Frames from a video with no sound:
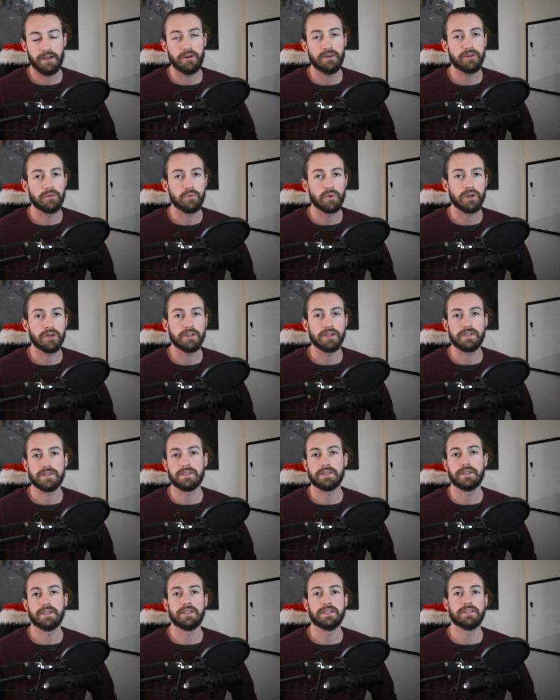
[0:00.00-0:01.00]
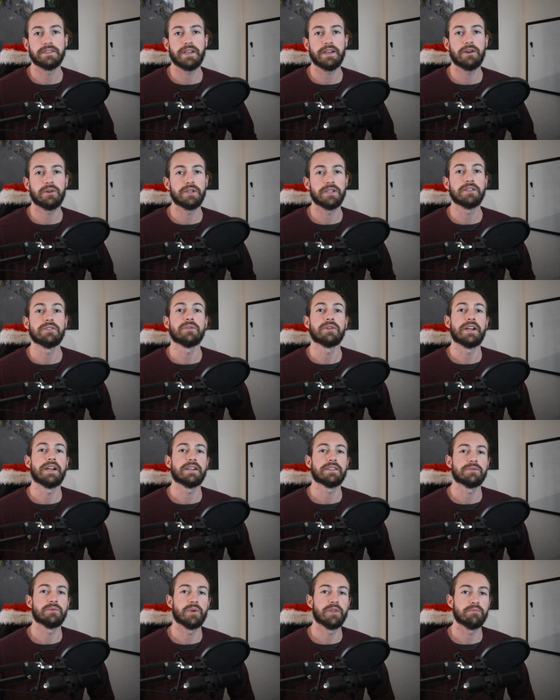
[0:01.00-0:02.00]
how it works, and how it
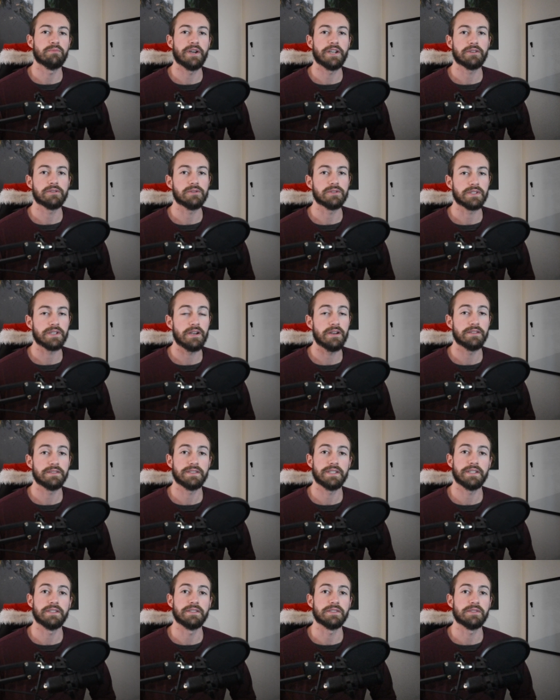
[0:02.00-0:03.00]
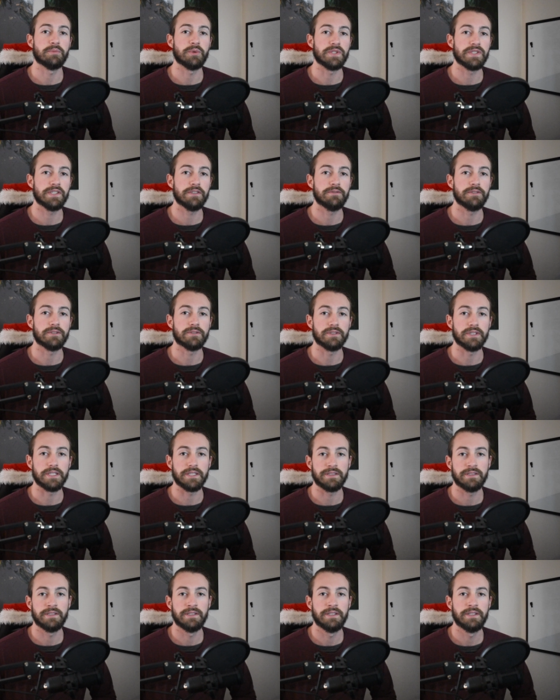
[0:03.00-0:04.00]
interacts with Michael's content
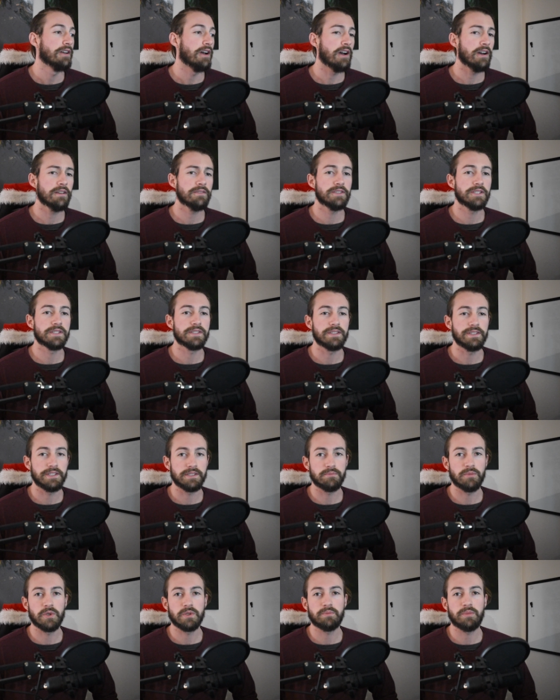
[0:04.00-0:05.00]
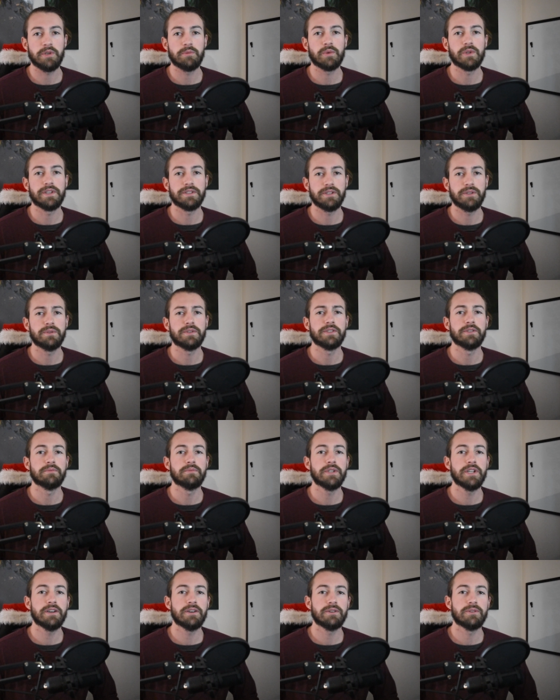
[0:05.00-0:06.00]
specifically. Obviously, as most people on YouTube
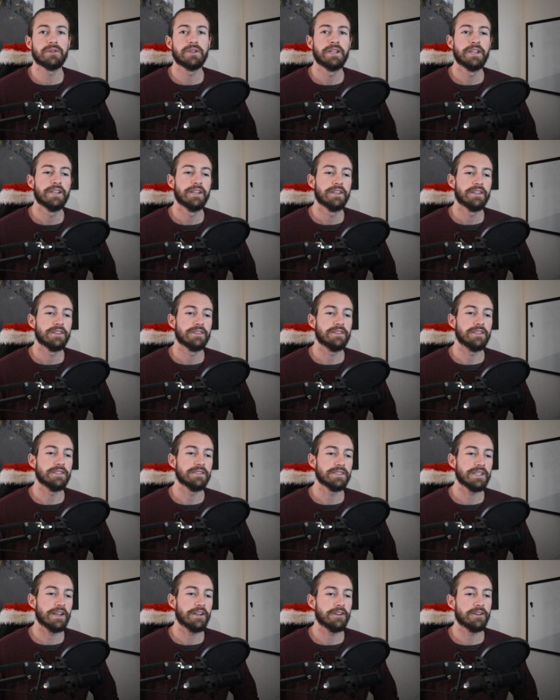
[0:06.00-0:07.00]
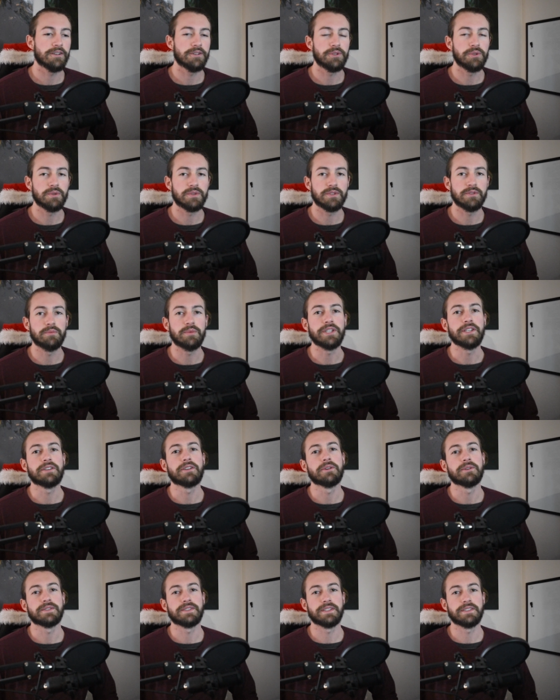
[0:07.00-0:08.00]
know, the entire YouTube
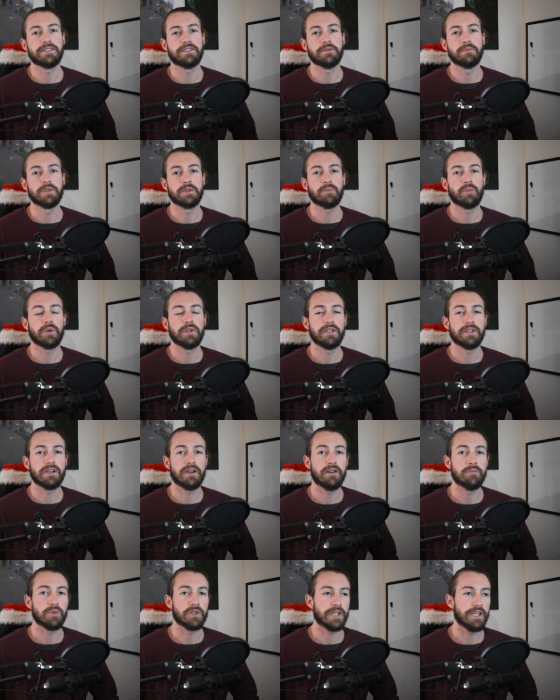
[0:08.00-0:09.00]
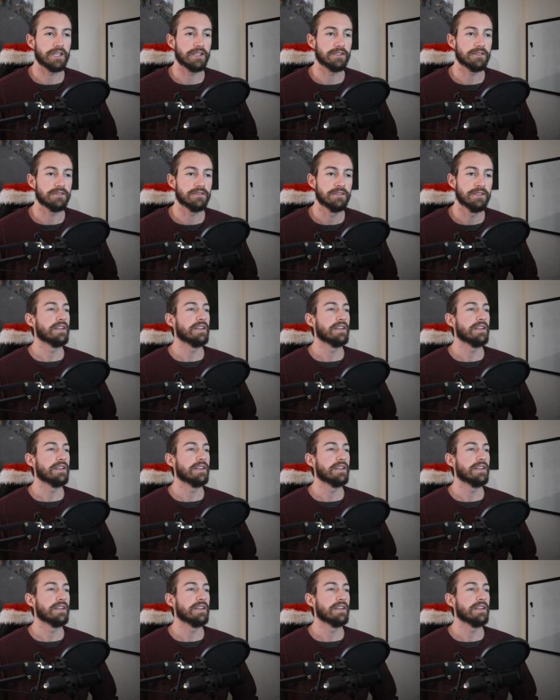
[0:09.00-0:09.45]
ecosystem is pretty complicated.